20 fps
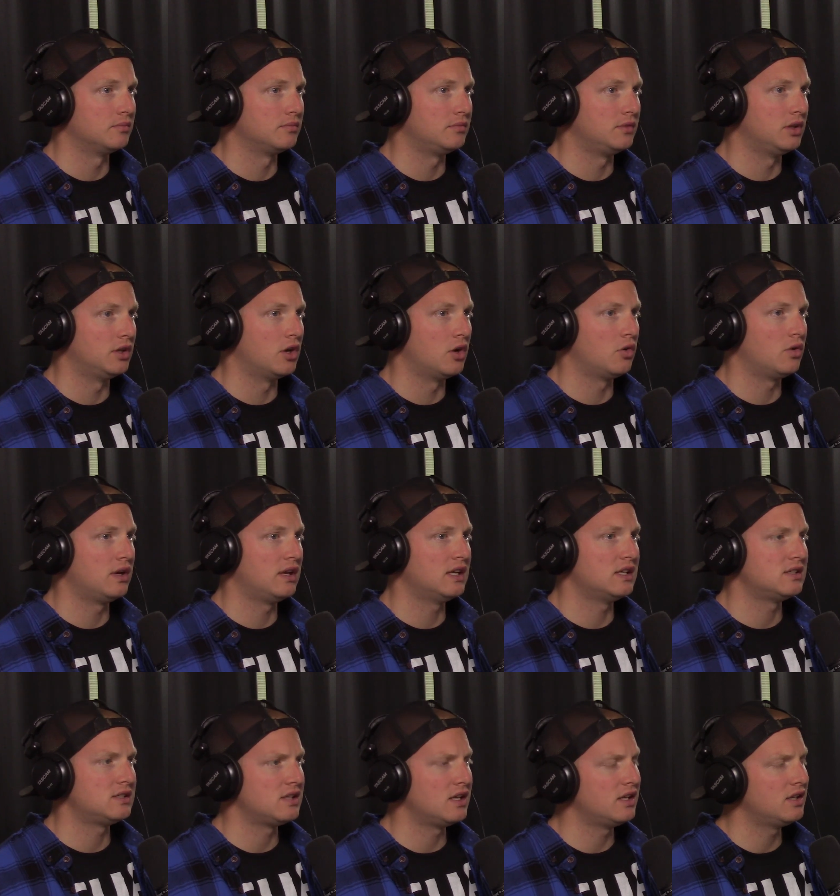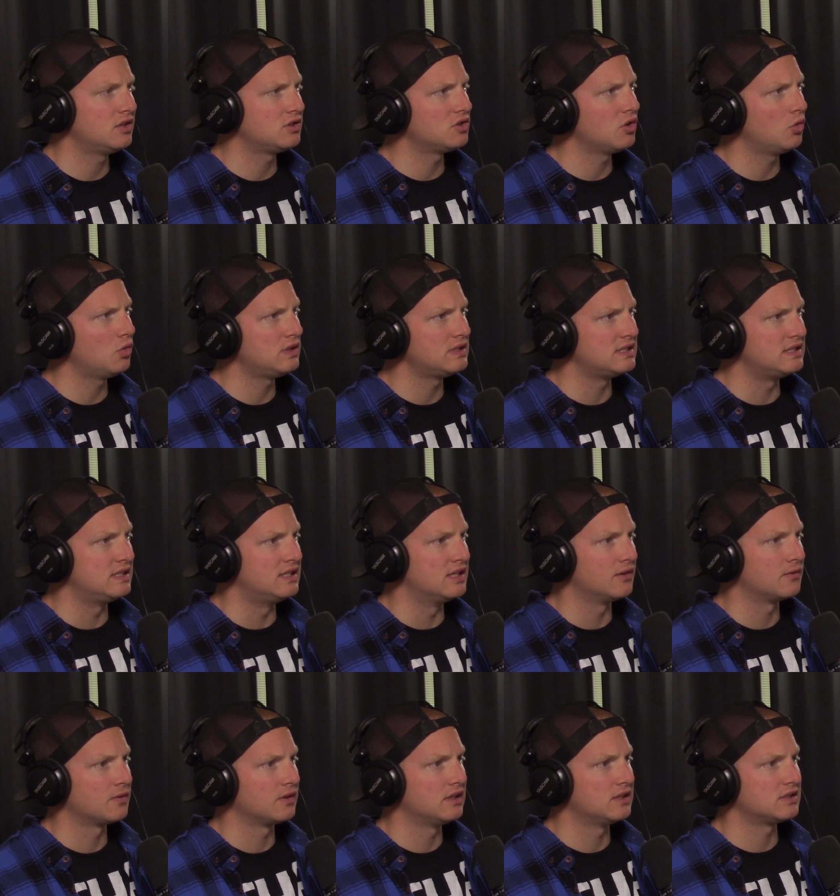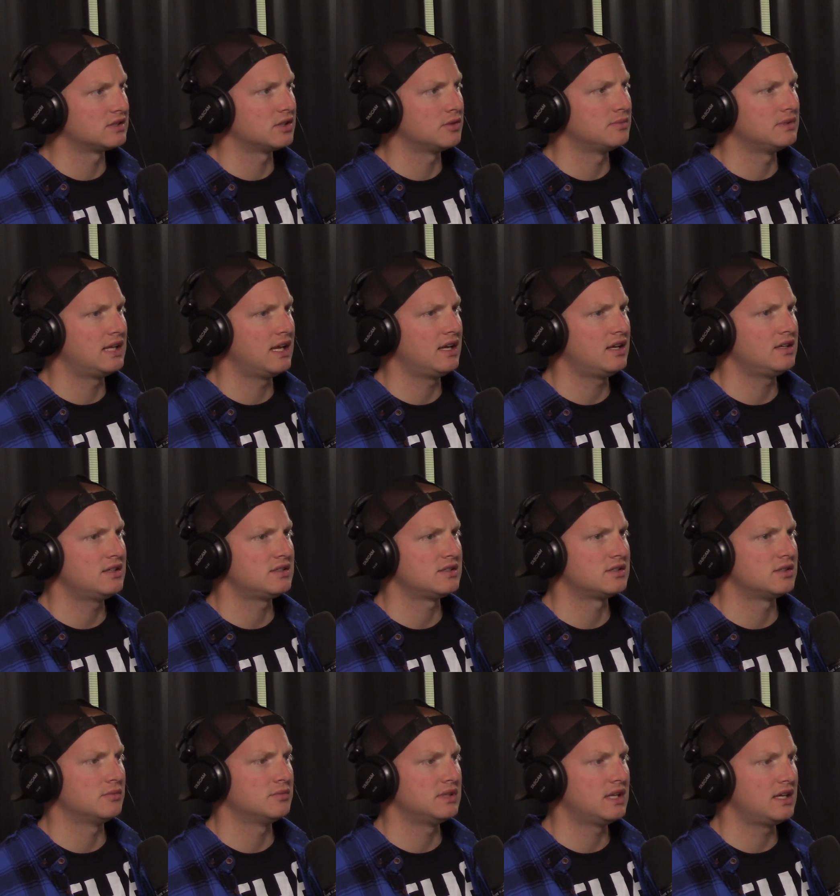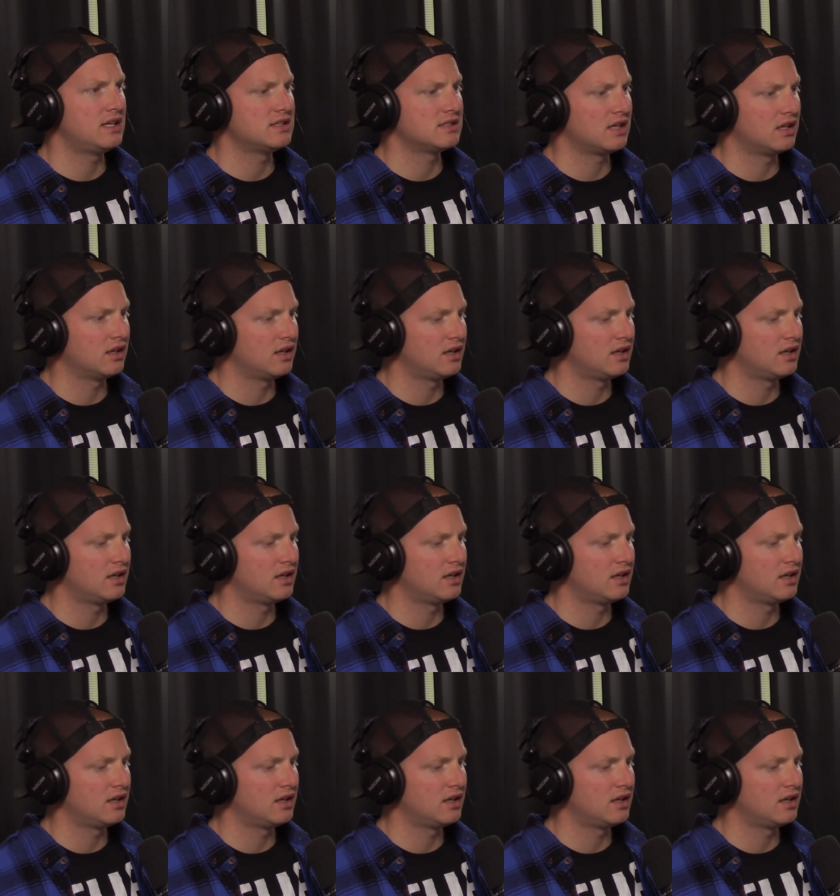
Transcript: and it's always different some days. Some days I